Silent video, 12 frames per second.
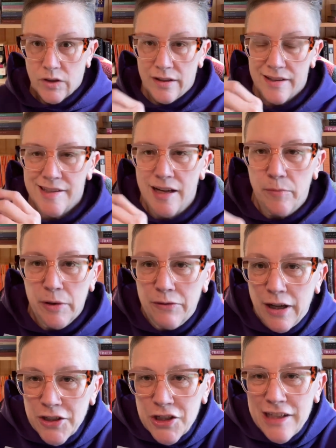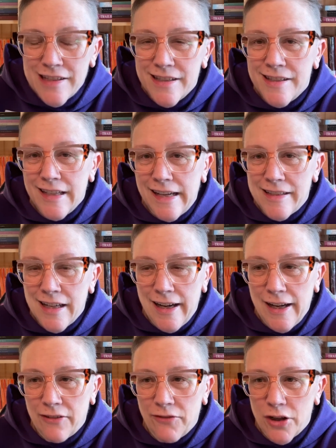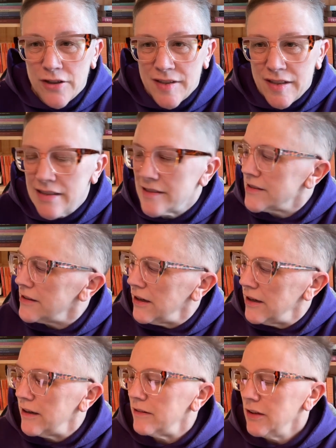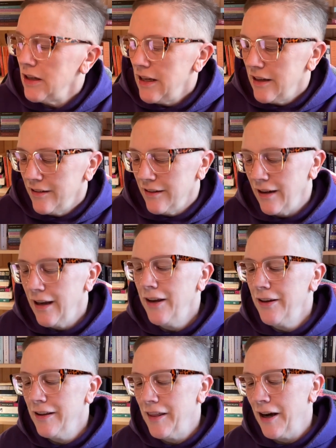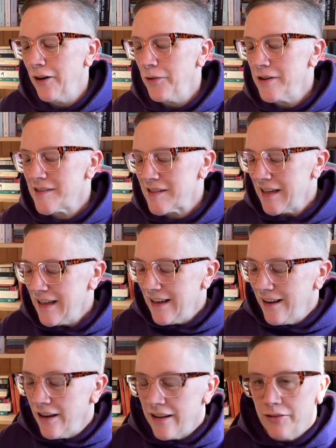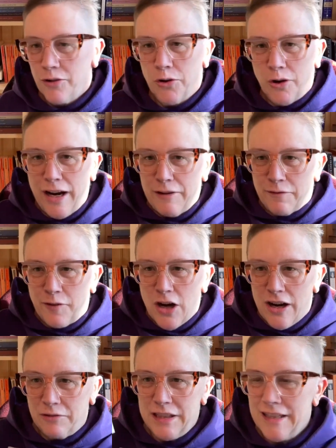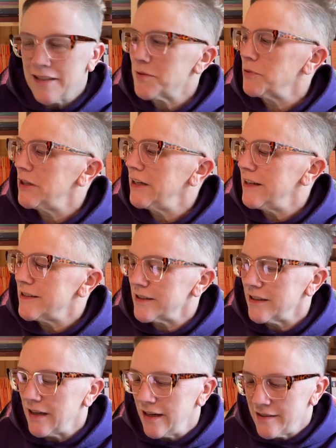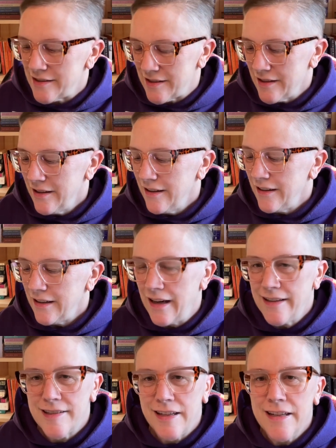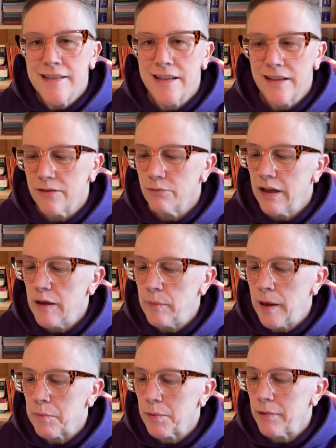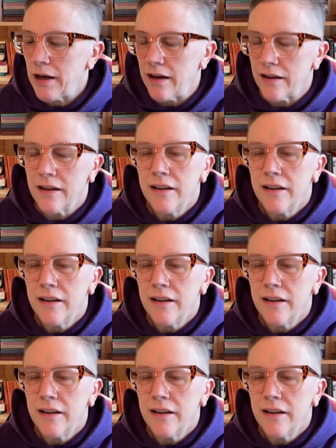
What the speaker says: Salman Rushdie's The Satanic Verses. there was great font in this one, and it's a nice, easy to read paperback.